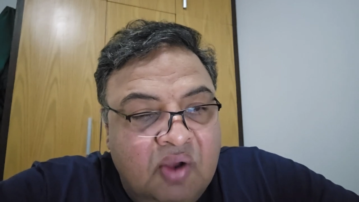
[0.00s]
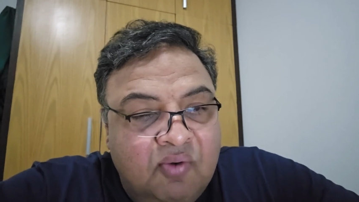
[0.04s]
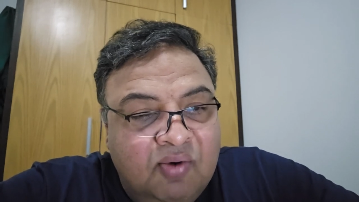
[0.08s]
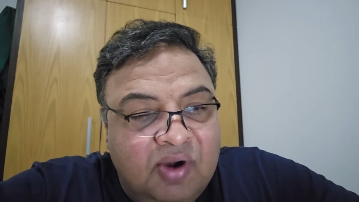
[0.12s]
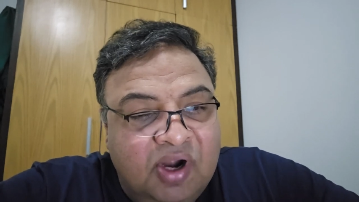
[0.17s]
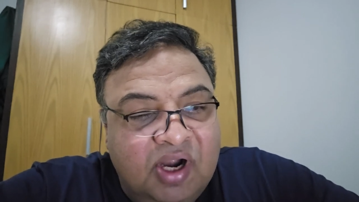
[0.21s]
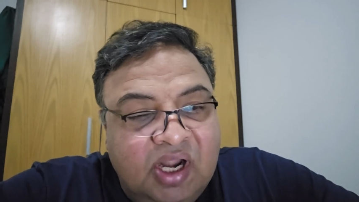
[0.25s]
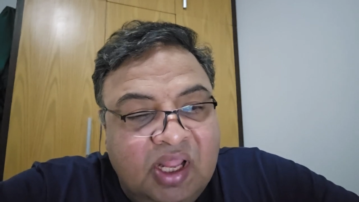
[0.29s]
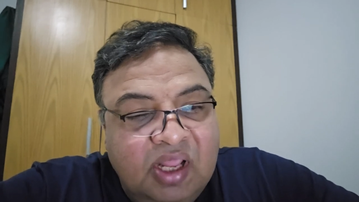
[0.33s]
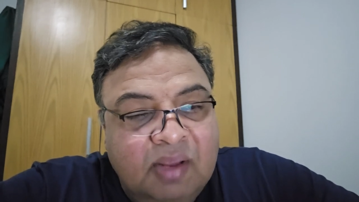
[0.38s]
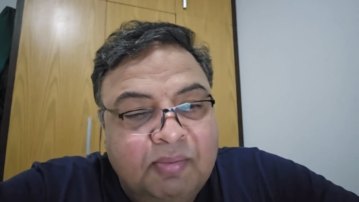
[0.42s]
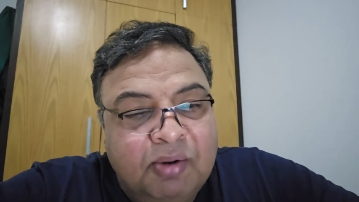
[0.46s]

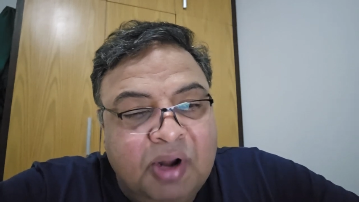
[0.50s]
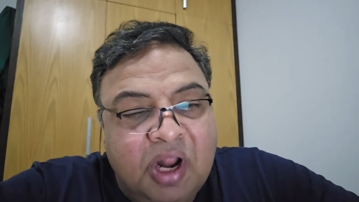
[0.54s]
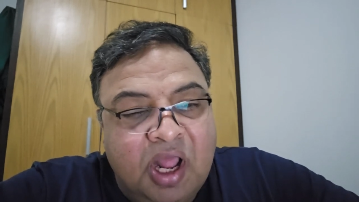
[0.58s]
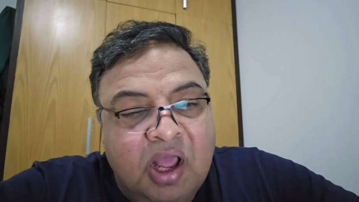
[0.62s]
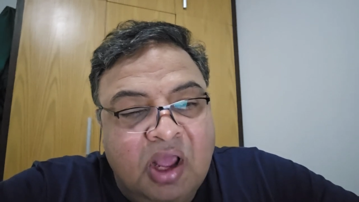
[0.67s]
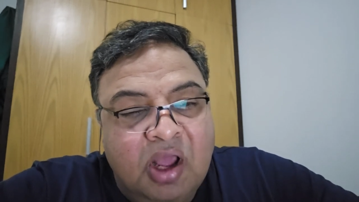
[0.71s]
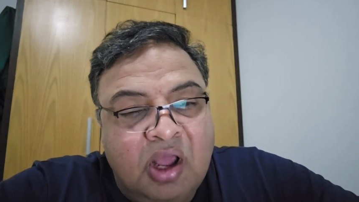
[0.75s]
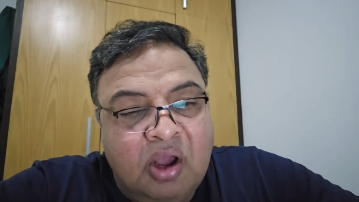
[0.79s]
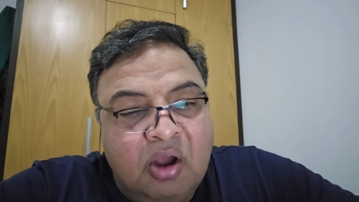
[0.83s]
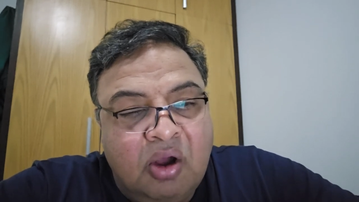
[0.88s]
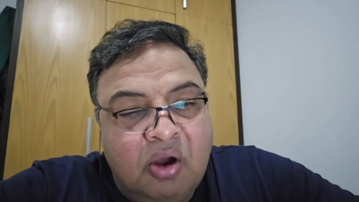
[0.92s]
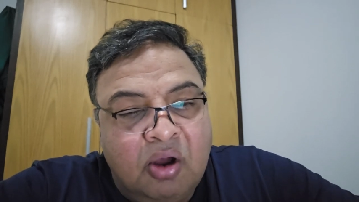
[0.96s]

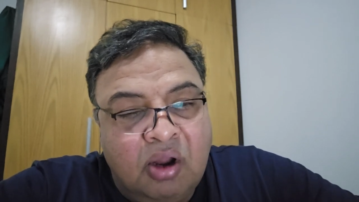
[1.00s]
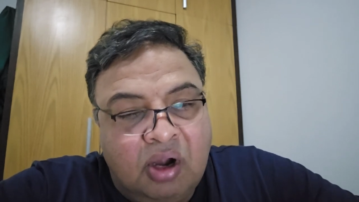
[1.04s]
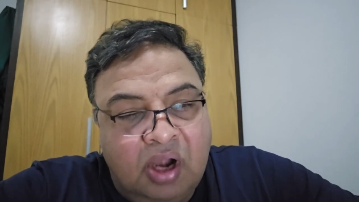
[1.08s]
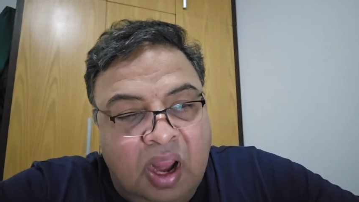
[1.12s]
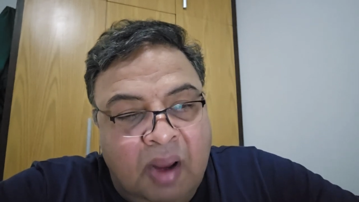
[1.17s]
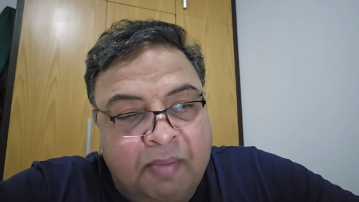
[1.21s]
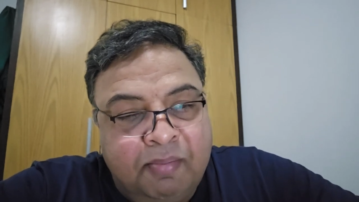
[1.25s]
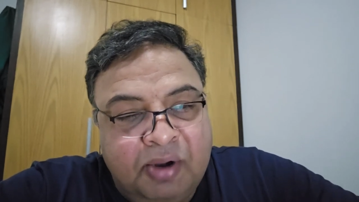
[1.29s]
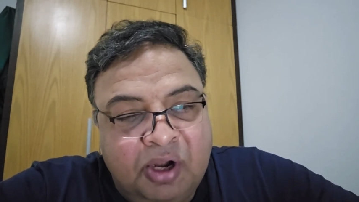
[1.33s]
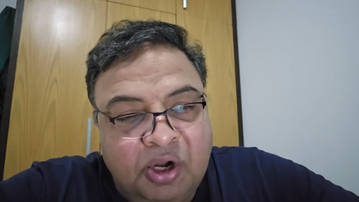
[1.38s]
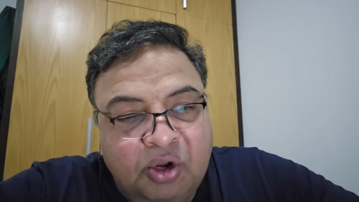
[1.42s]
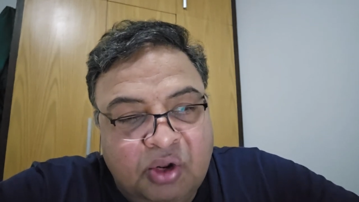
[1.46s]
vertebra or
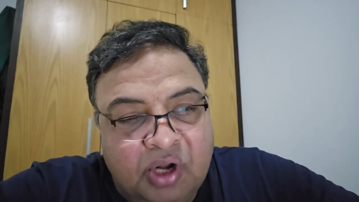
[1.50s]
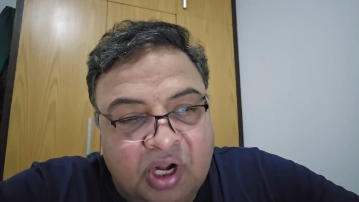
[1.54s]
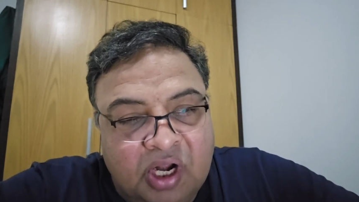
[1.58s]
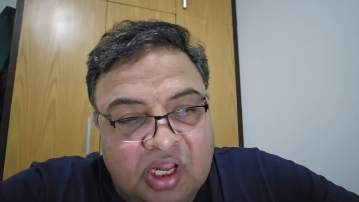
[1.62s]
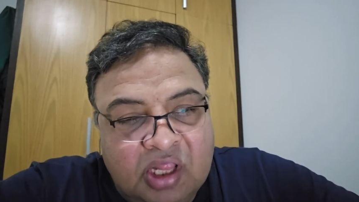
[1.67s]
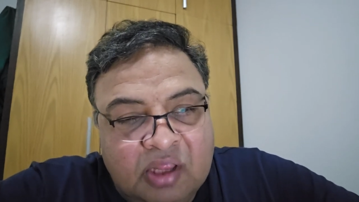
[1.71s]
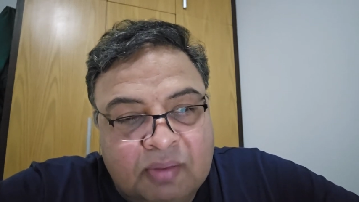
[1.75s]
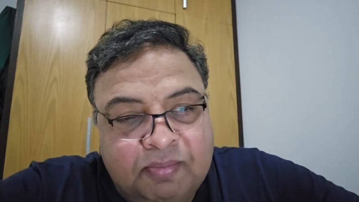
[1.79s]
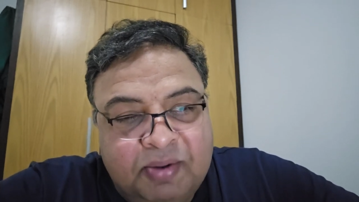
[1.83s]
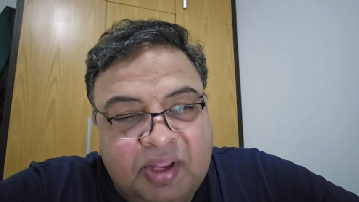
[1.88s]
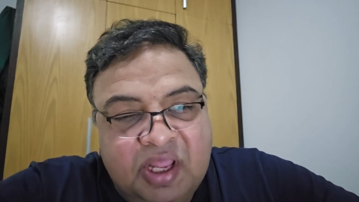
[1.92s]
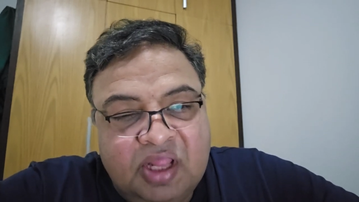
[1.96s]

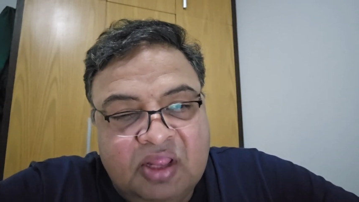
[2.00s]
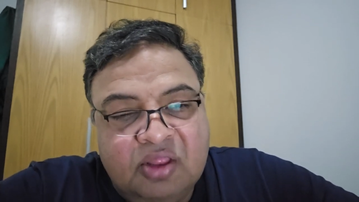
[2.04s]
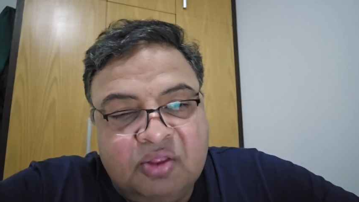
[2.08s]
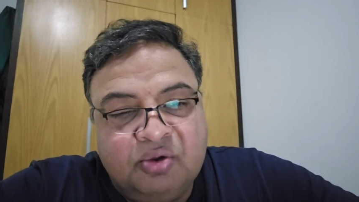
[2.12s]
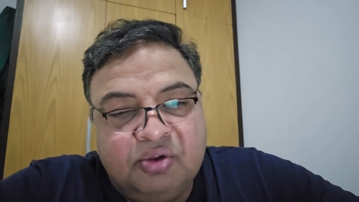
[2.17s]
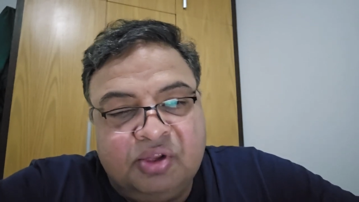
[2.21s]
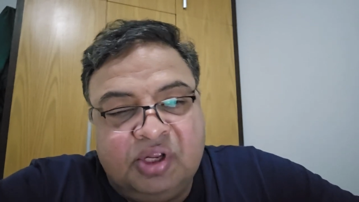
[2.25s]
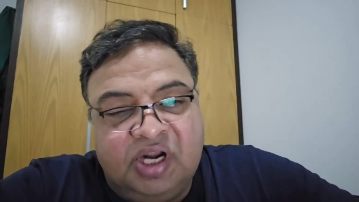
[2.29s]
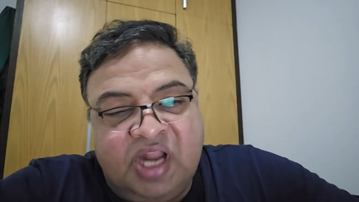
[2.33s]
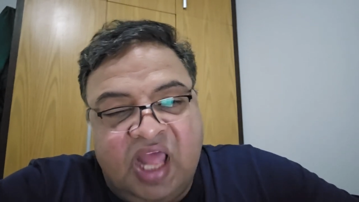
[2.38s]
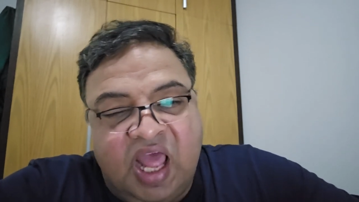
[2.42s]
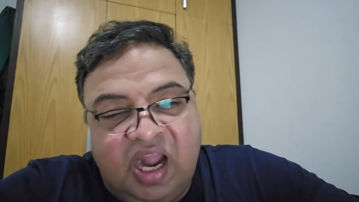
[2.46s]
epidural space
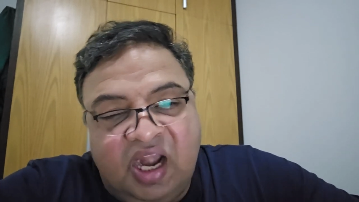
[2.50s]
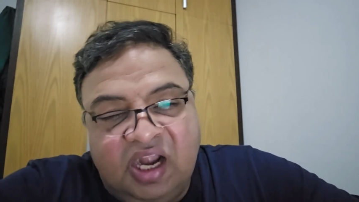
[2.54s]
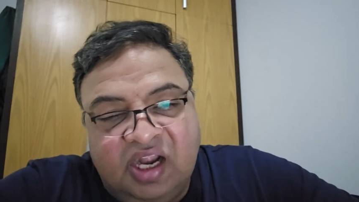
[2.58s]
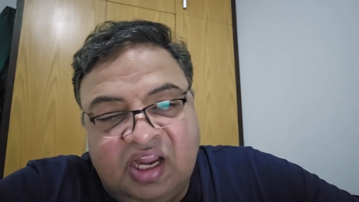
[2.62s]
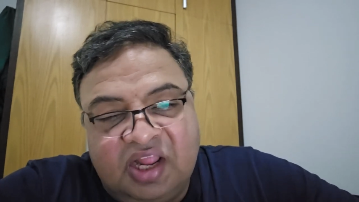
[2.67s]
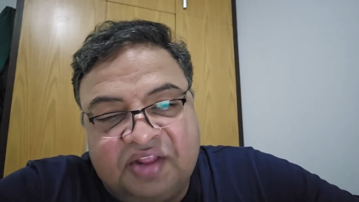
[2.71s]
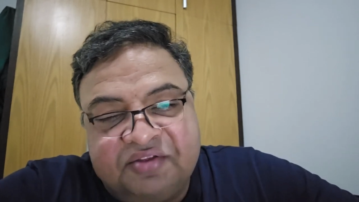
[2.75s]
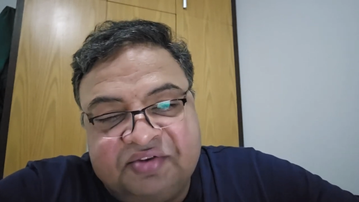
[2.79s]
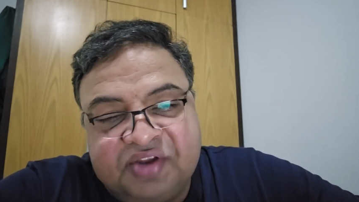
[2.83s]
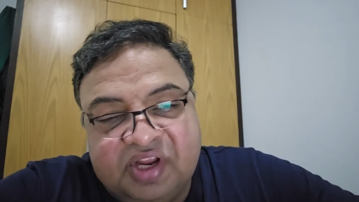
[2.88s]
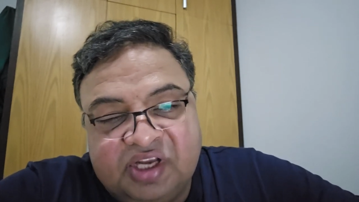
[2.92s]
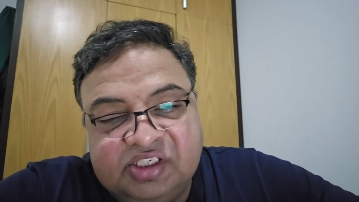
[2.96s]
so the
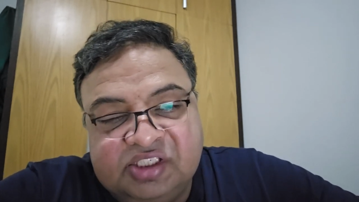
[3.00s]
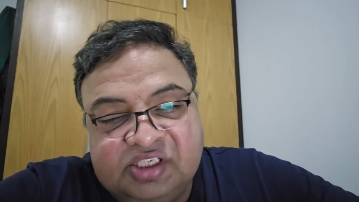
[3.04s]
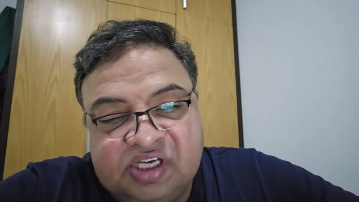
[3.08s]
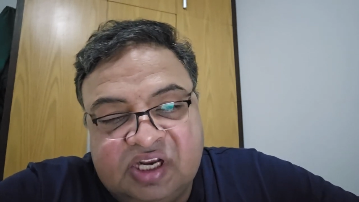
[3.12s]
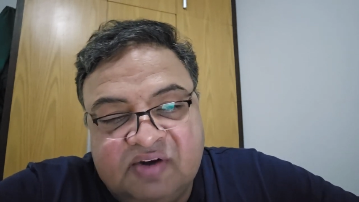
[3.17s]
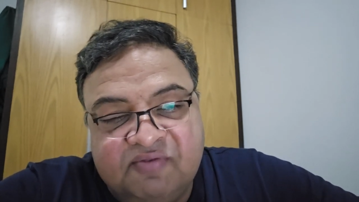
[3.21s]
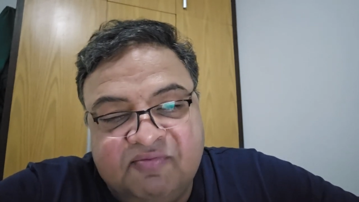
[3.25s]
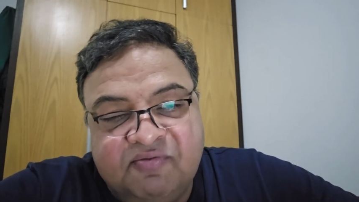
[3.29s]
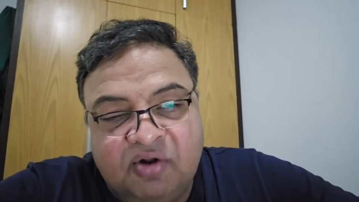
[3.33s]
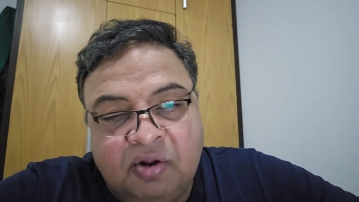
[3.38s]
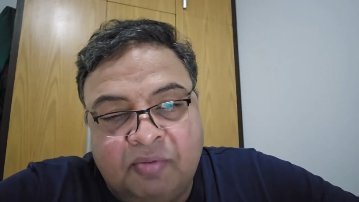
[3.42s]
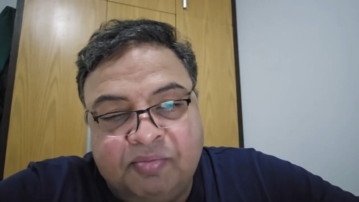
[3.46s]
direct
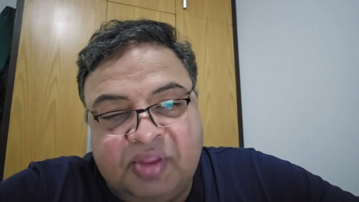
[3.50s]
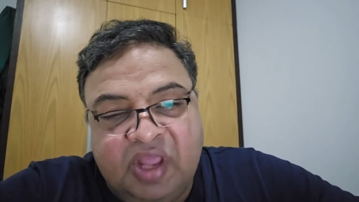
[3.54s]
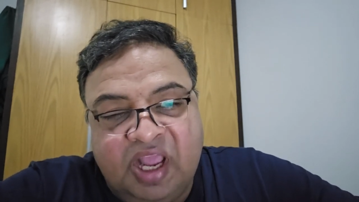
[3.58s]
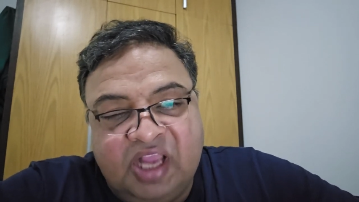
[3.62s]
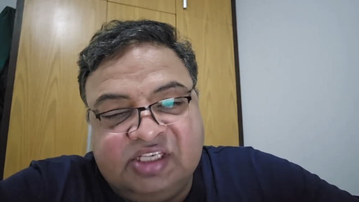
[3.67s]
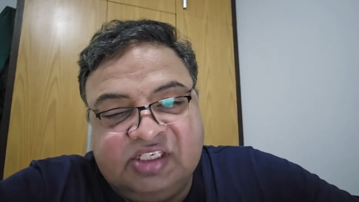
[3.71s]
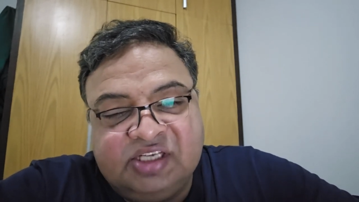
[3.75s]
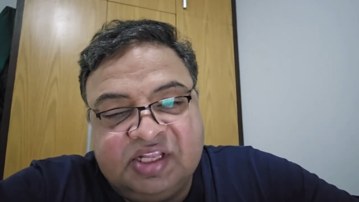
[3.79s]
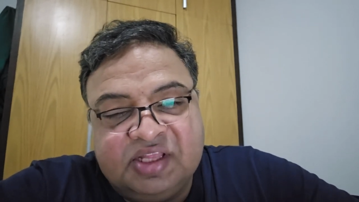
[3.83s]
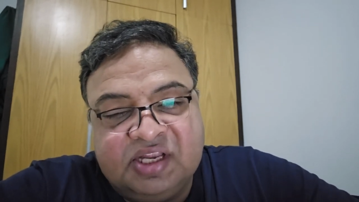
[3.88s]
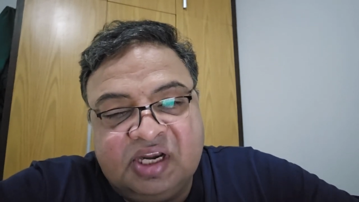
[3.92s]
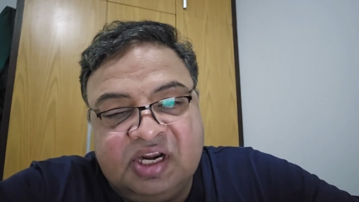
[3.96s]
extension from the
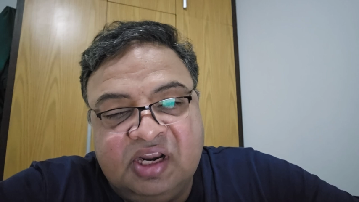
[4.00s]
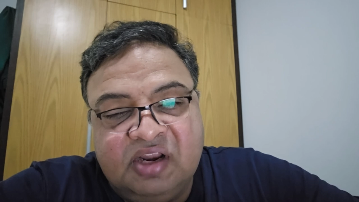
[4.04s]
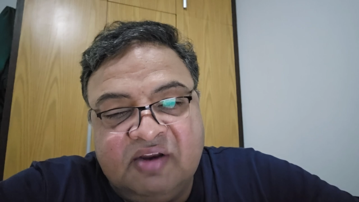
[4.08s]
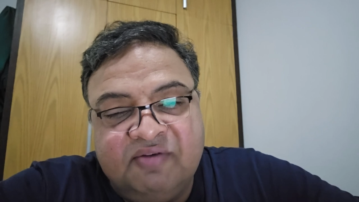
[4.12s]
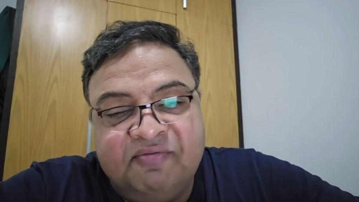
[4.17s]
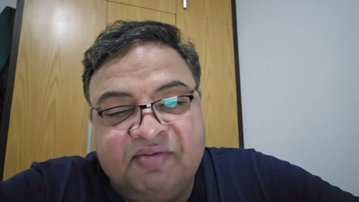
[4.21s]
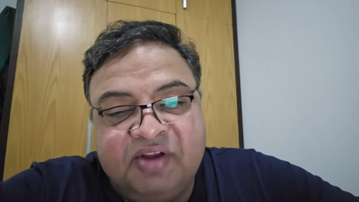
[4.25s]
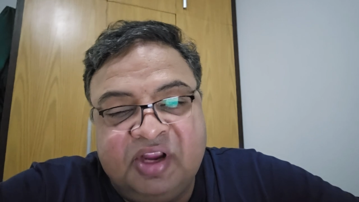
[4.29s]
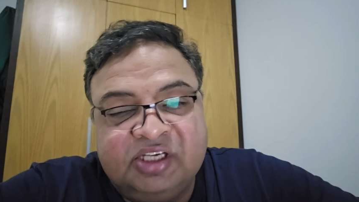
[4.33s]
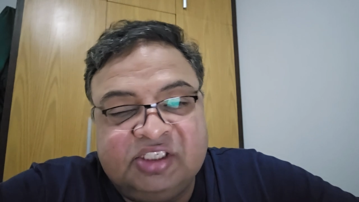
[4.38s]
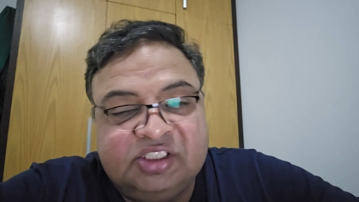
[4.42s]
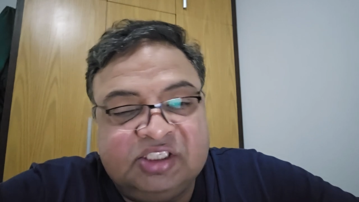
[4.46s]
adjacent
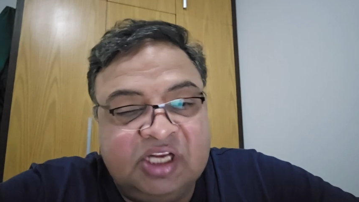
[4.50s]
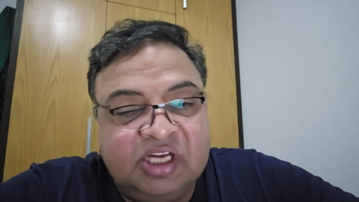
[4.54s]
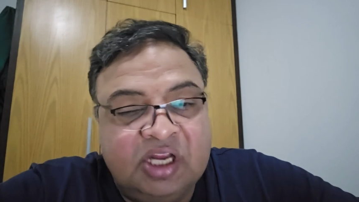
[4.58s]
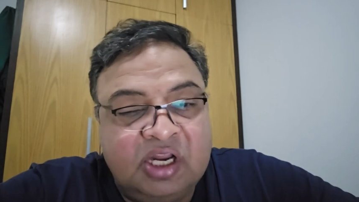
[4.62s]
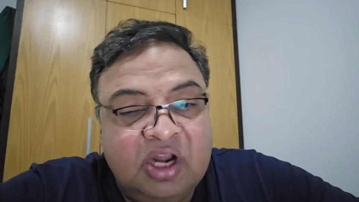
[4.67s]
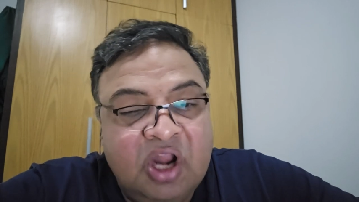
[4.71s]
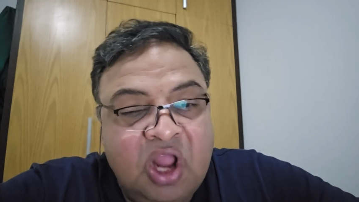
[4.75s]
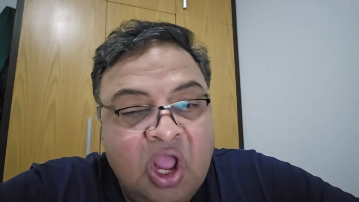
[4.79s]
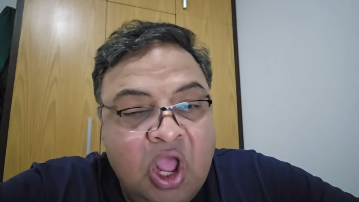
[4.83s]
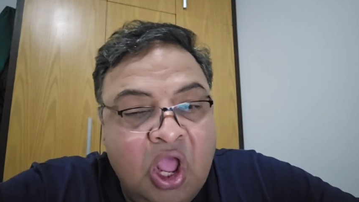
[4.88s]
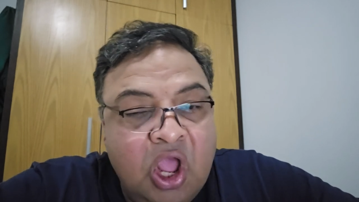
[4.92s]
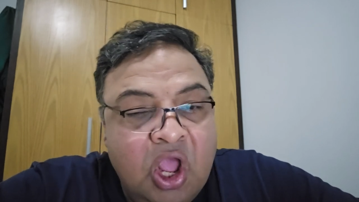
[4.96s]

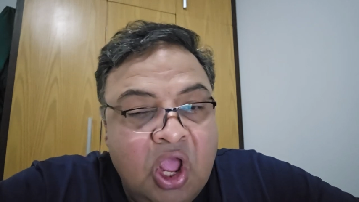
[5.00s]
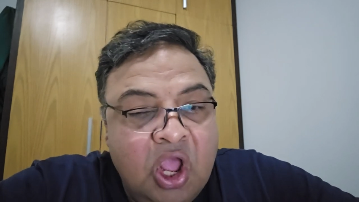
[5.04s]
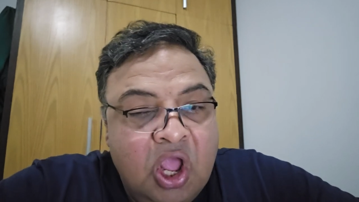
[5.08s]
infection